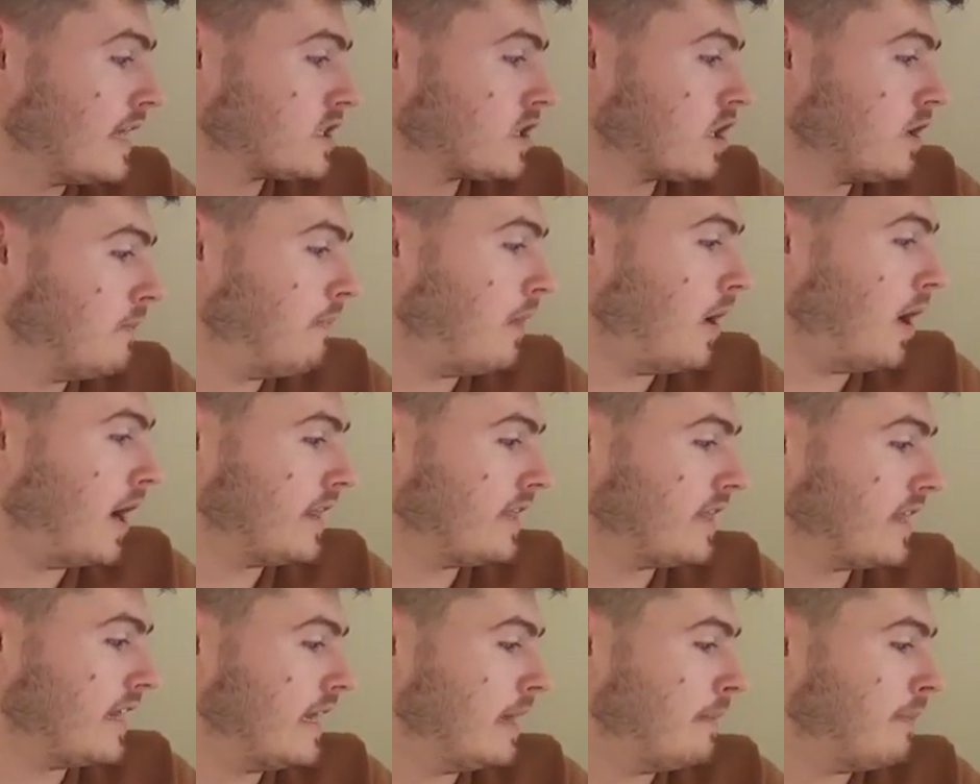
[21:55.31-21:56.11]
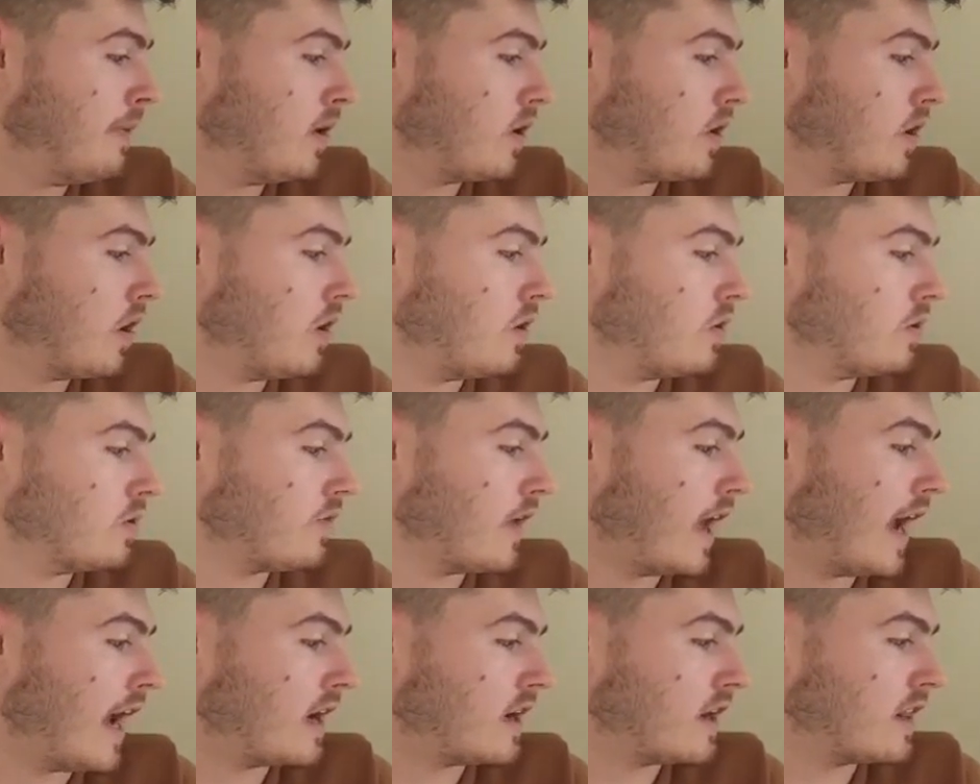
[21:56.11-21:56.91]
combine the
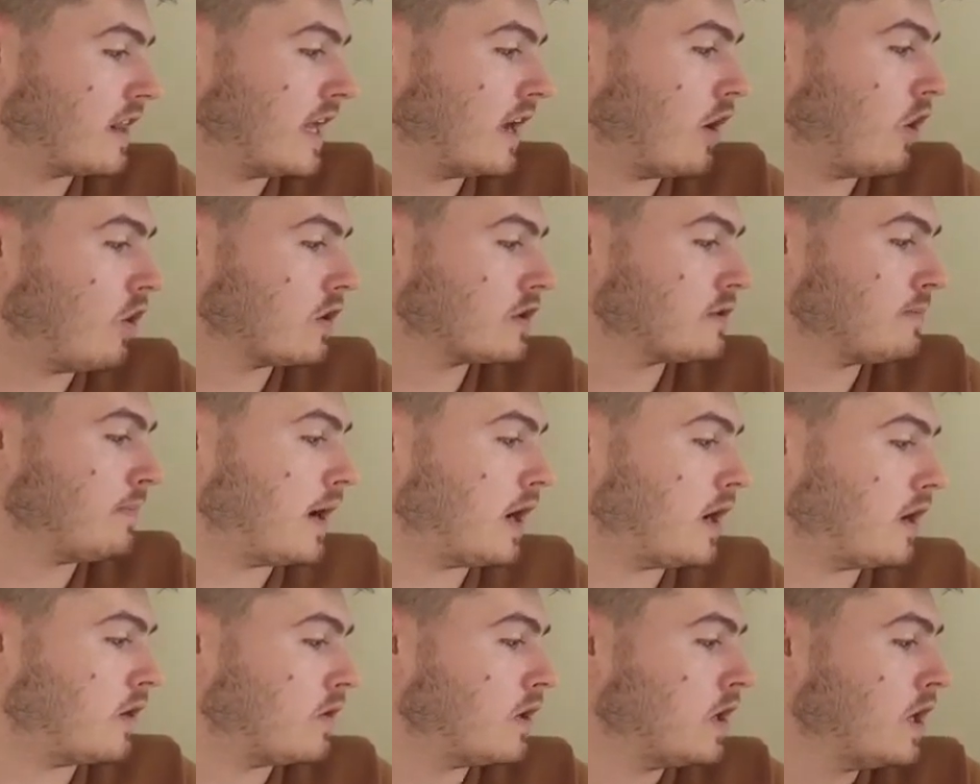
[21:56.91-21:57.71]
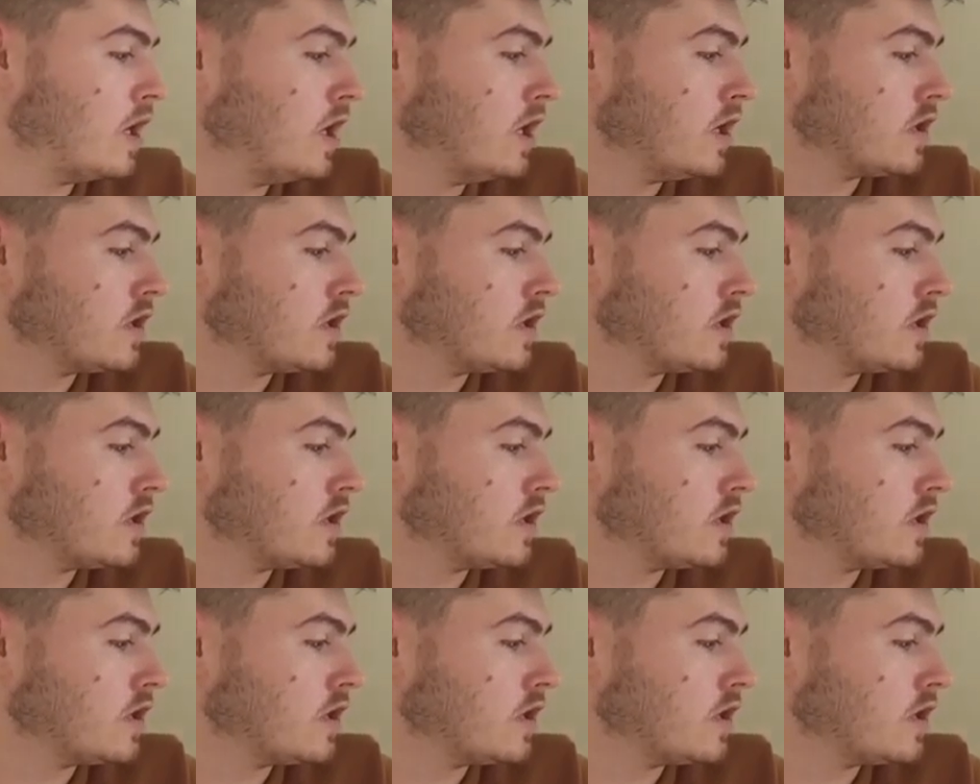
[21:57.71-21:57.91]
lipogold and the ox bile.